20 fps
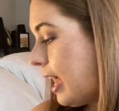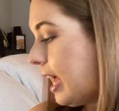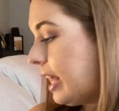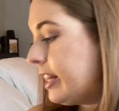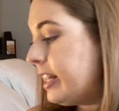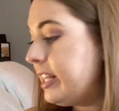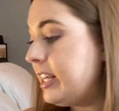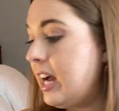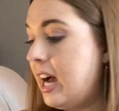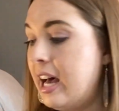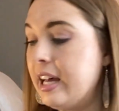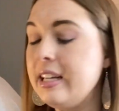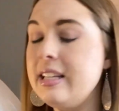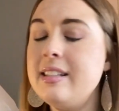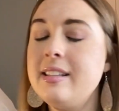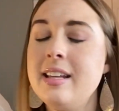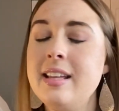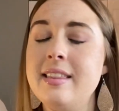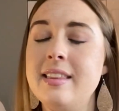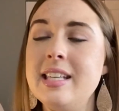And then
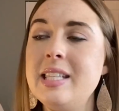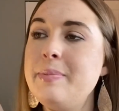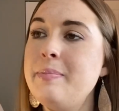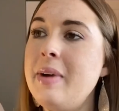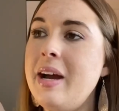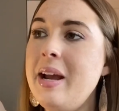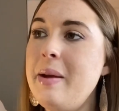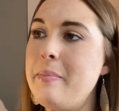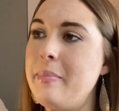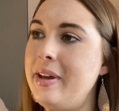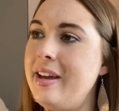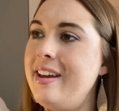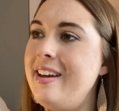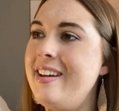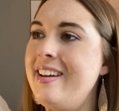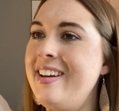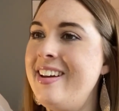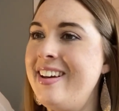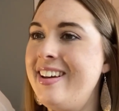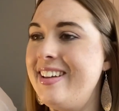honestly, this might
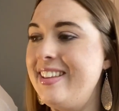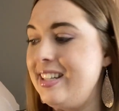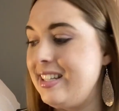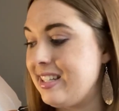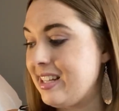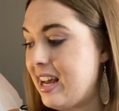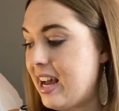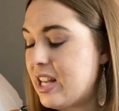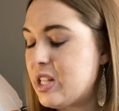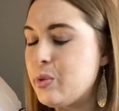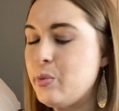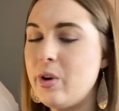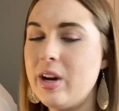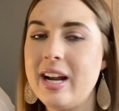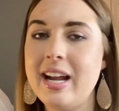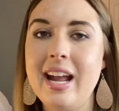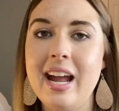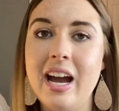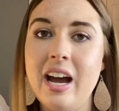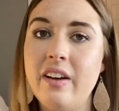be, this last one
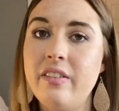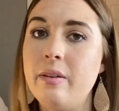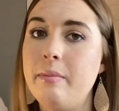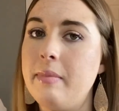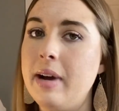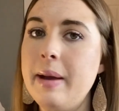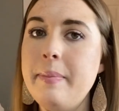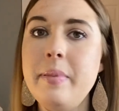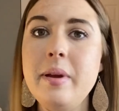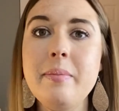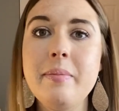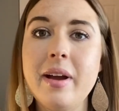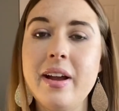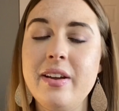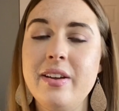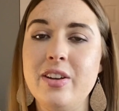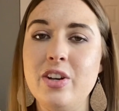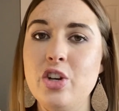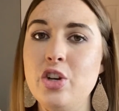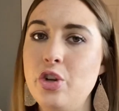I have, might be
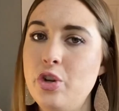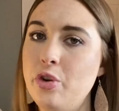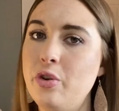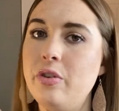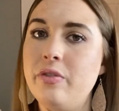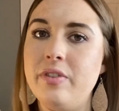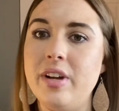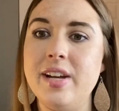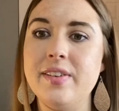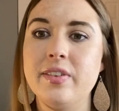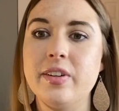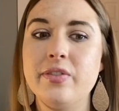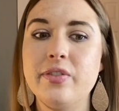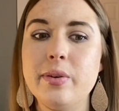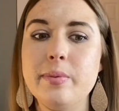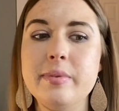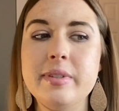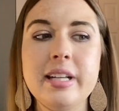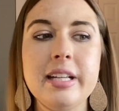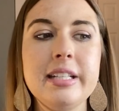my new favorite
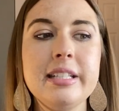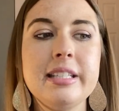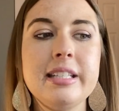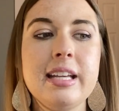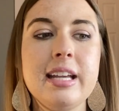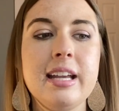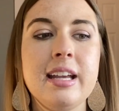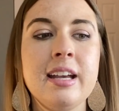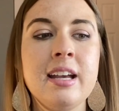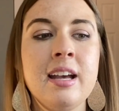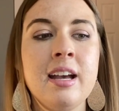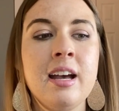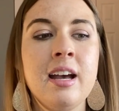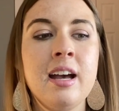from Scentsy.